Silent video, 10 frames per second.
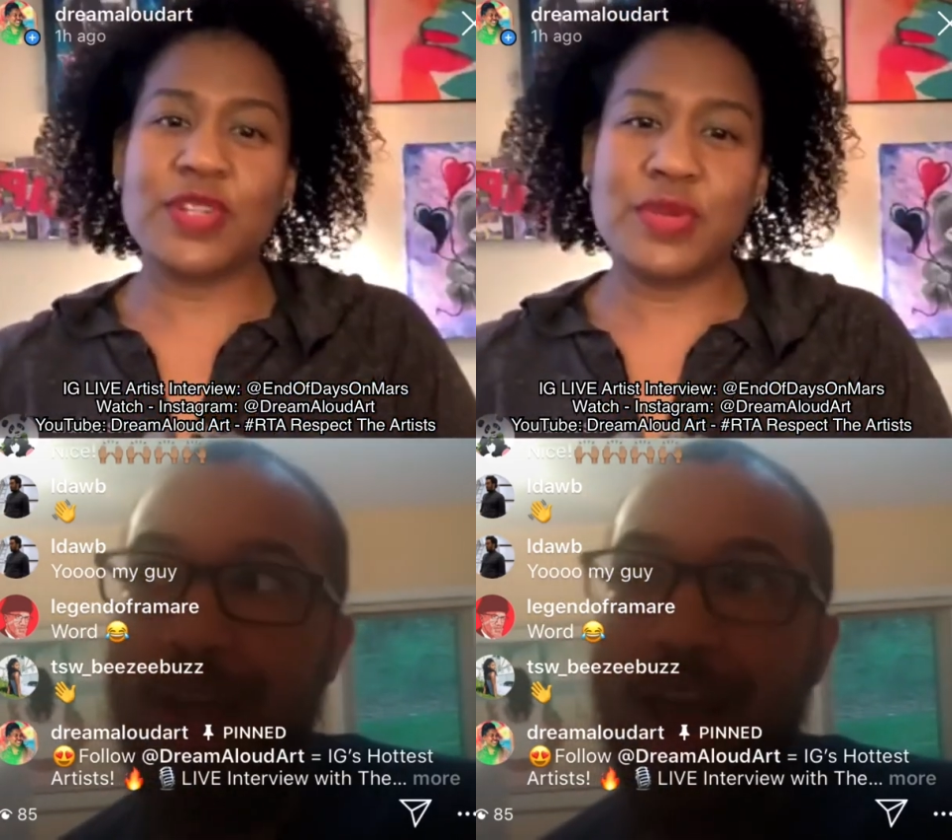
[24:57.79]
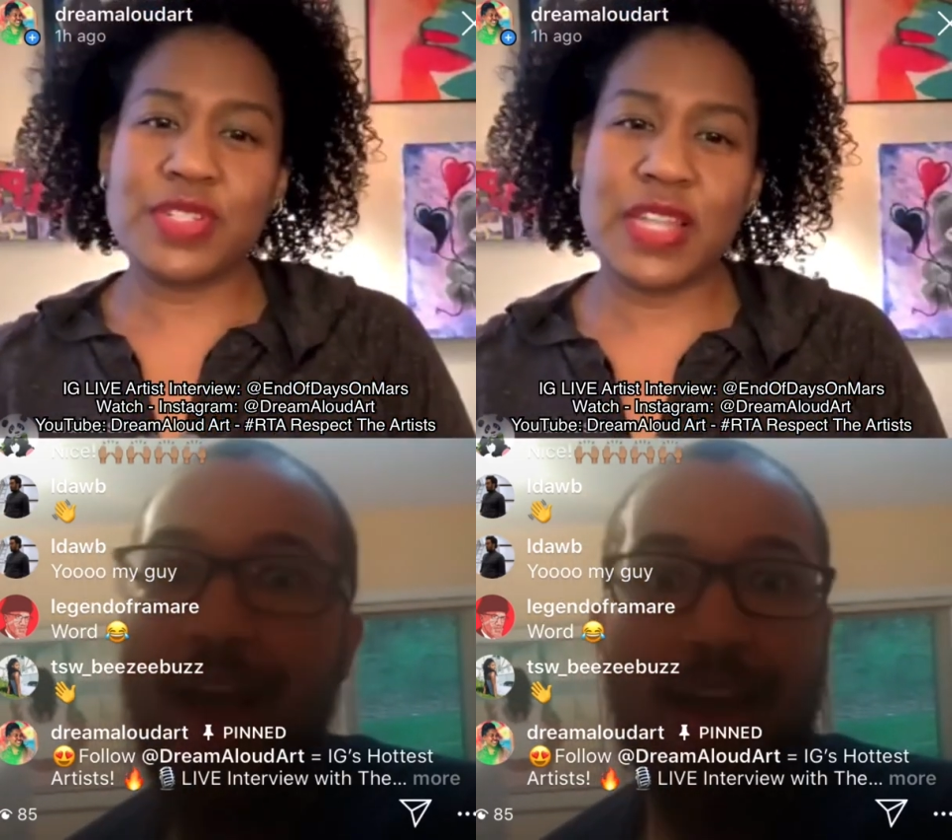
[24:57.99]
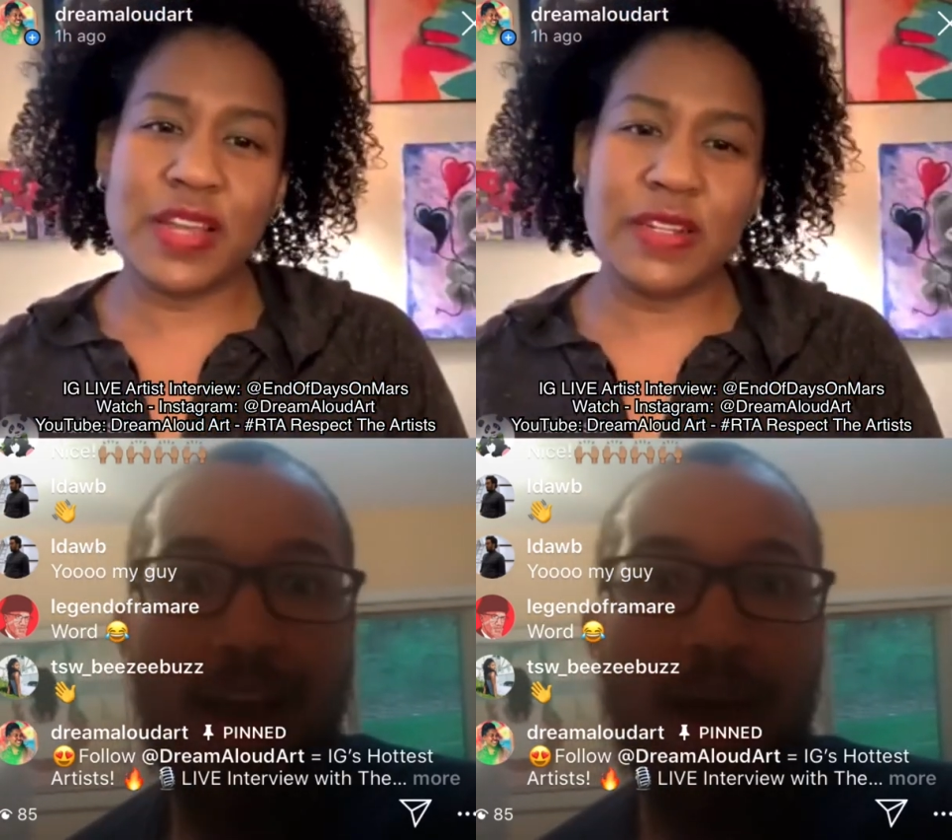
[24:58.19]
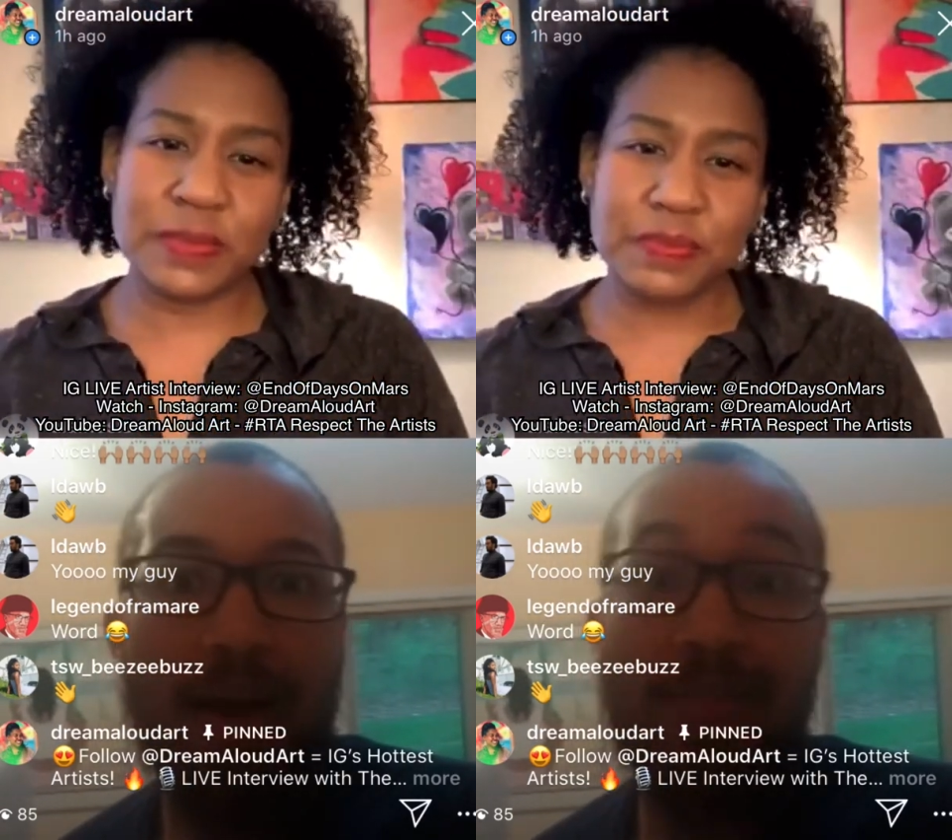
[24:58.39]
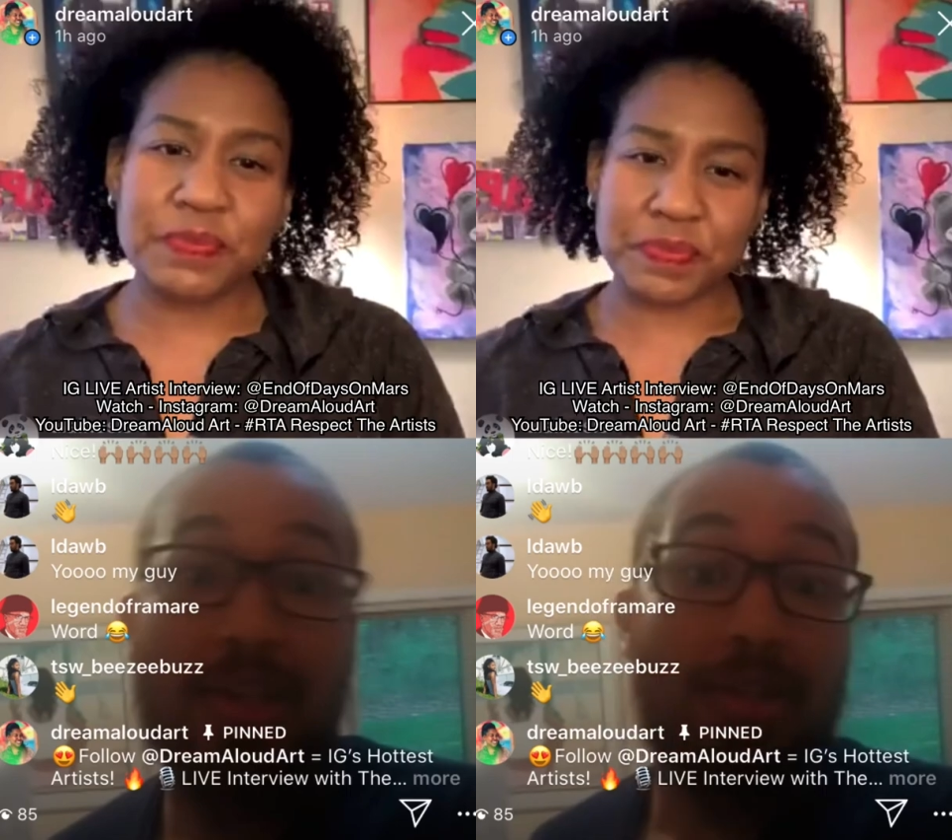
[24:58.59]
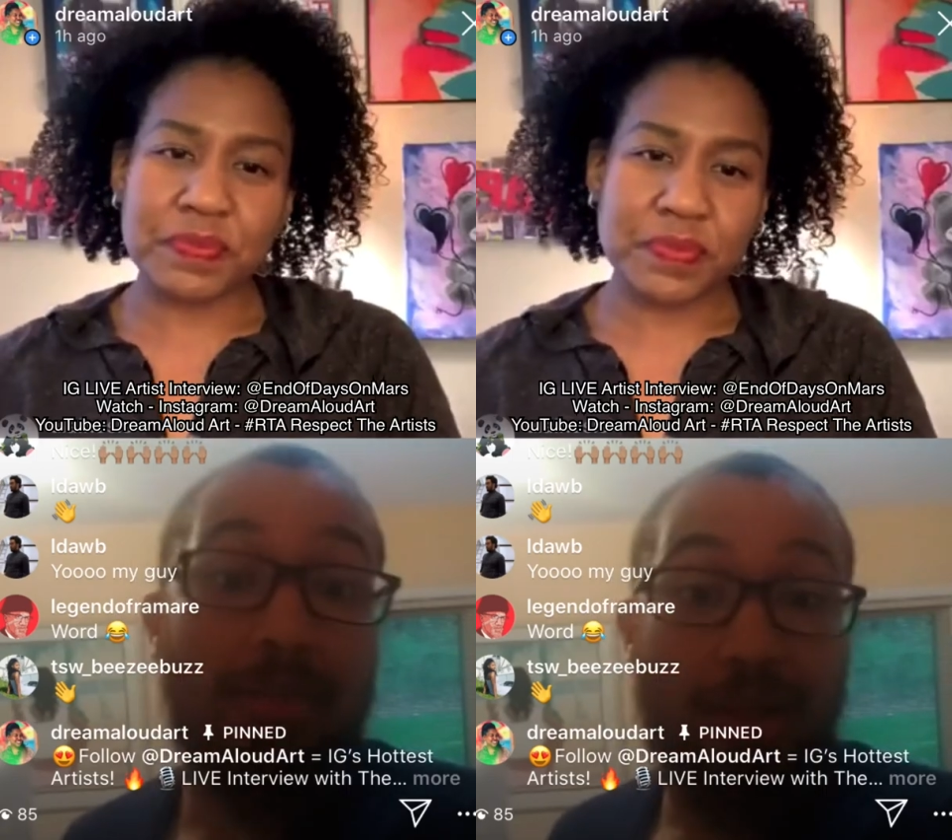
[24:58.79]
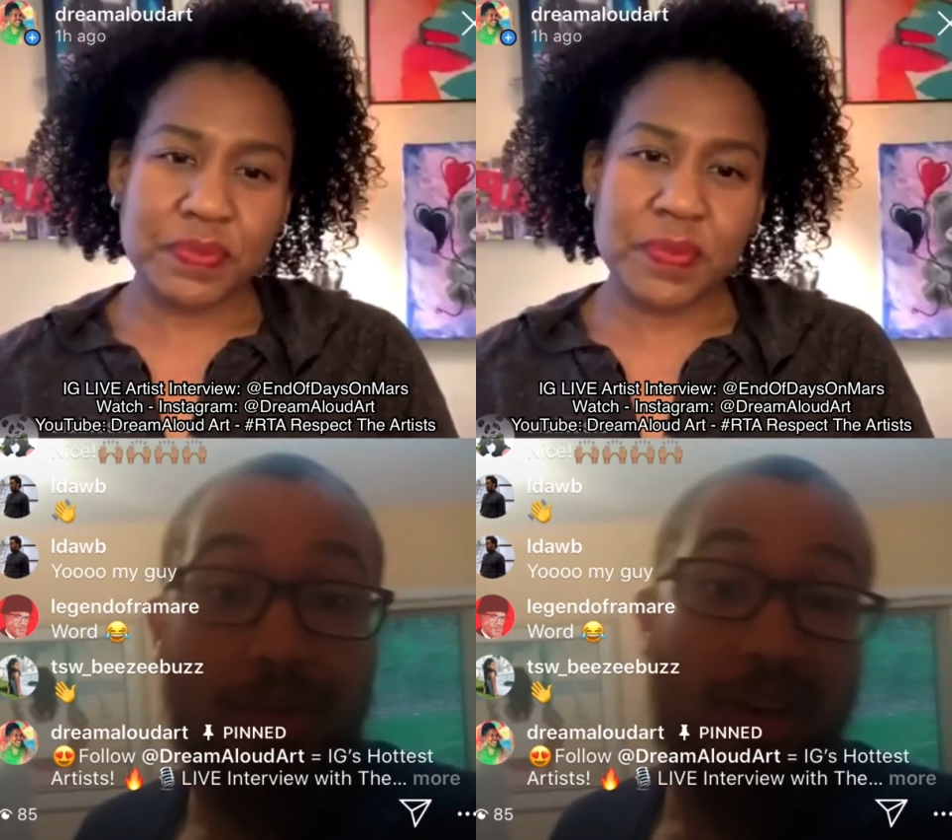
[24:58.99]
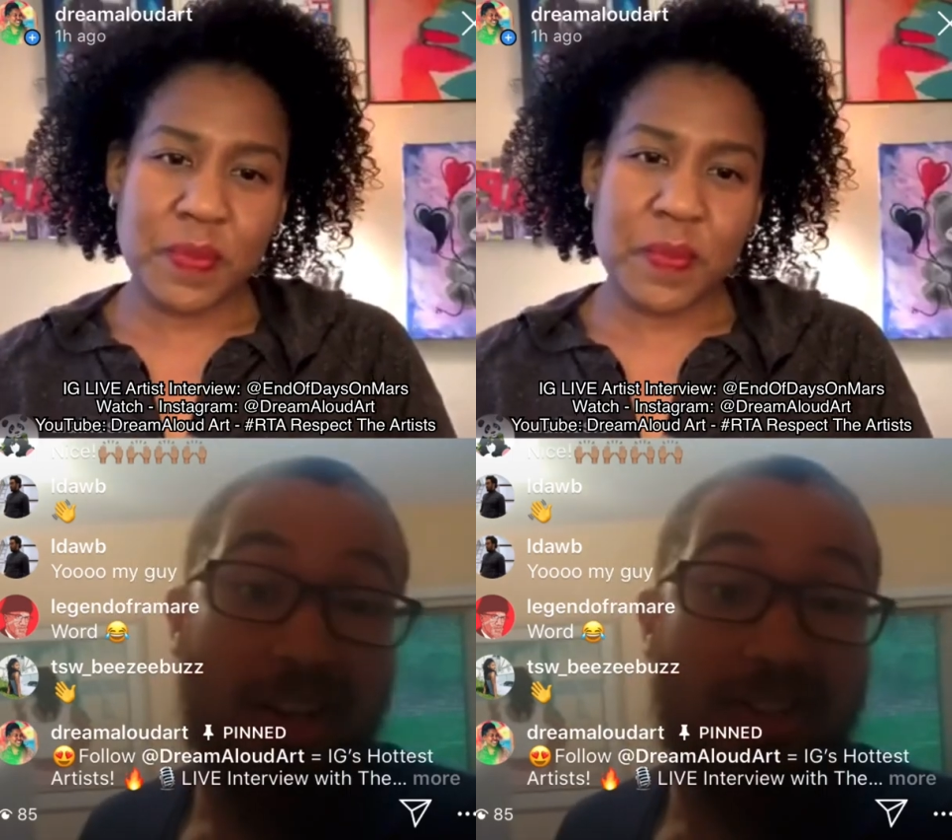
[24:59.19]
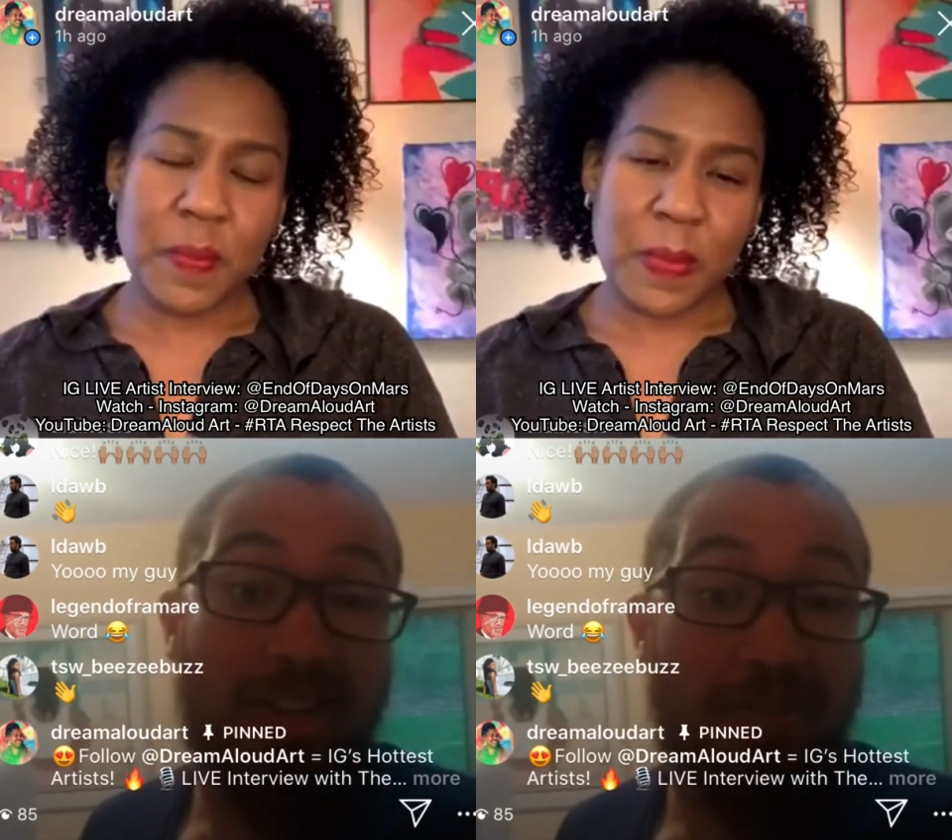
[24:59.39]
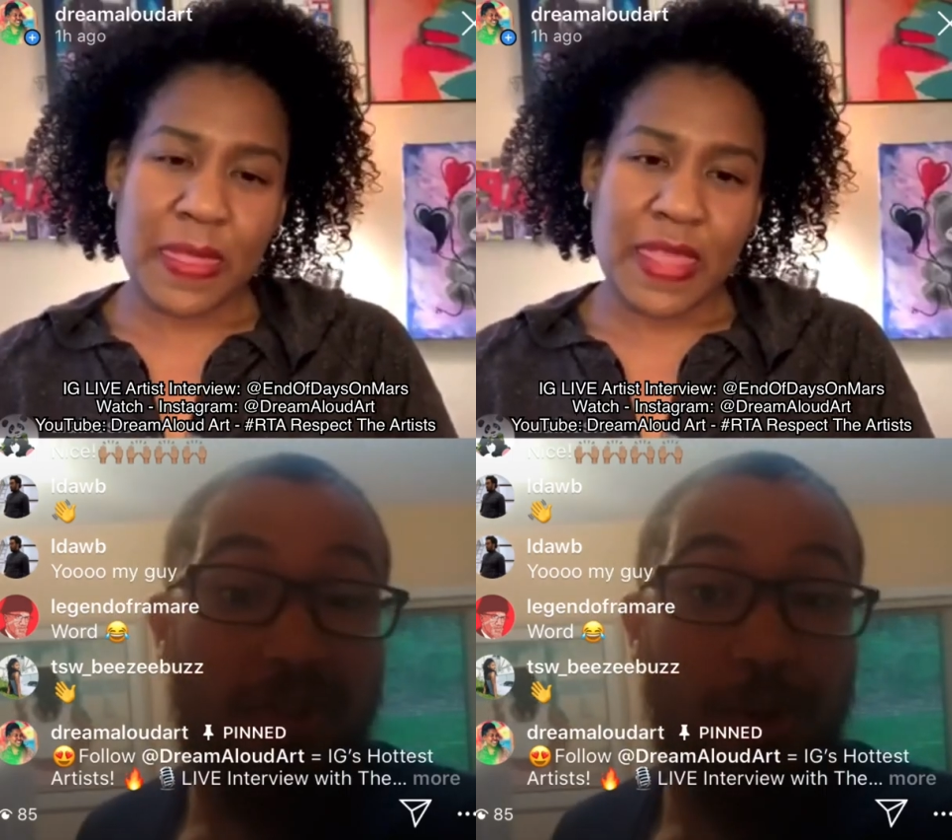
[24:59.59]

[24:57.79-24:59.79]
And I've done some like 3D stuff too,